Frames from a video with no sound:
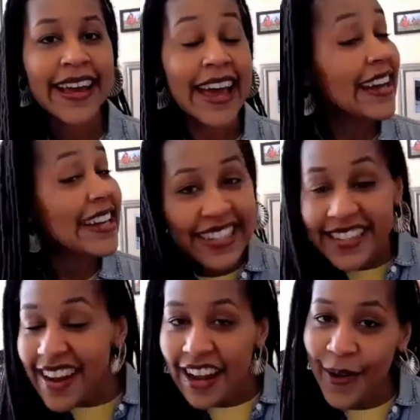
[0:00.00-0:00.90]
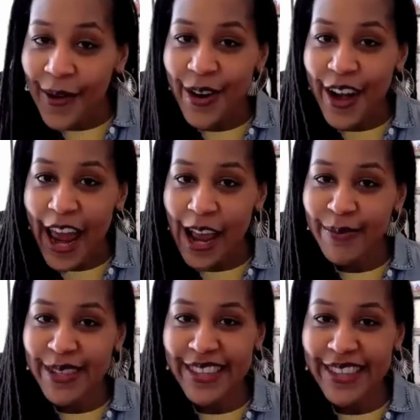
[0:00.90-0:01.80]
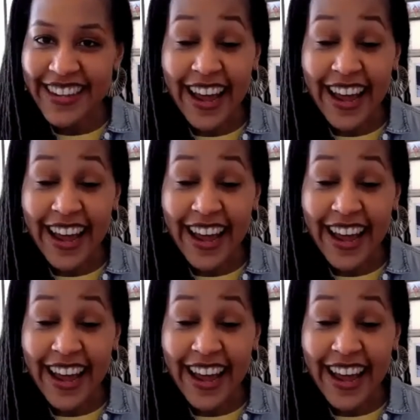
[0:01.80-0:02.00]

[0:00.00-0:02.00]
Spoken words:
And I did not know their names then.